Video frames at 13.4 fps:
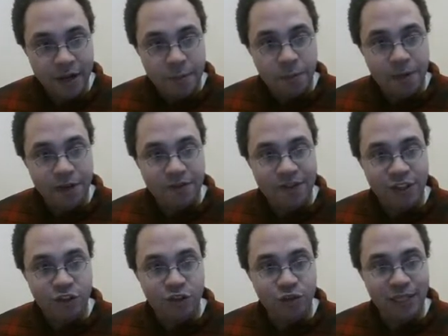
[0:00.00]
but
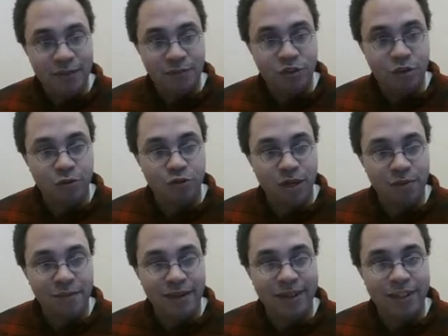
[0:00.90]
eventually I'm just going to try to
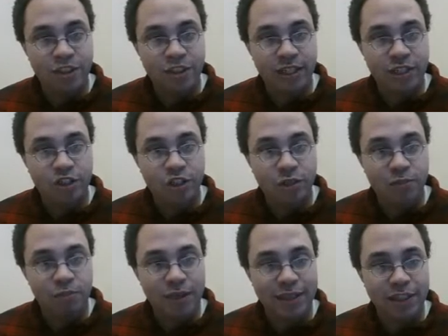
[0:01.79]
make this like
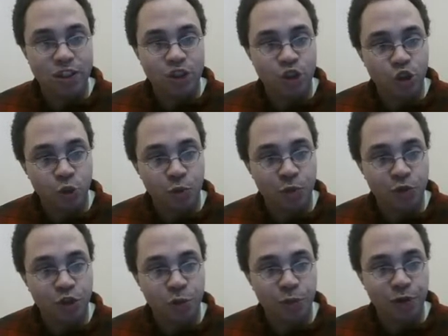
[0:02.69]
make this super
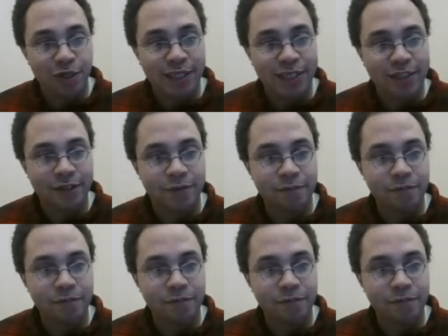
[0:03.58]
duper clear